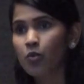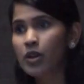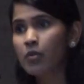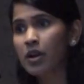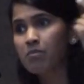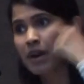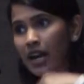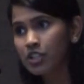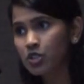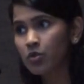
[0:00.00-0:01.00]
we went
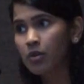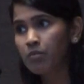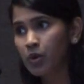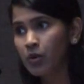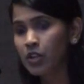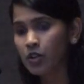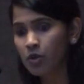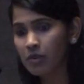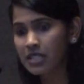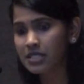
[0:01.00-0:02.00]
back to our
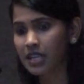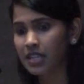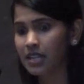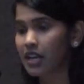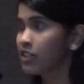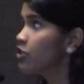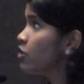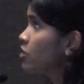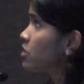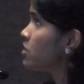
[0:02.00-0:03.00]
proteomic data and
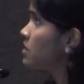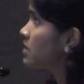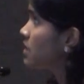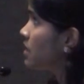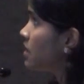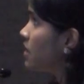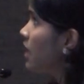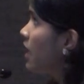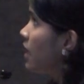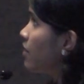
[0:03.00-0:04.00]
looked to see
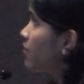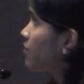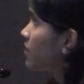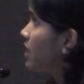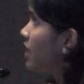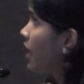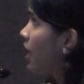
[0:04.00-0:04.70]
if the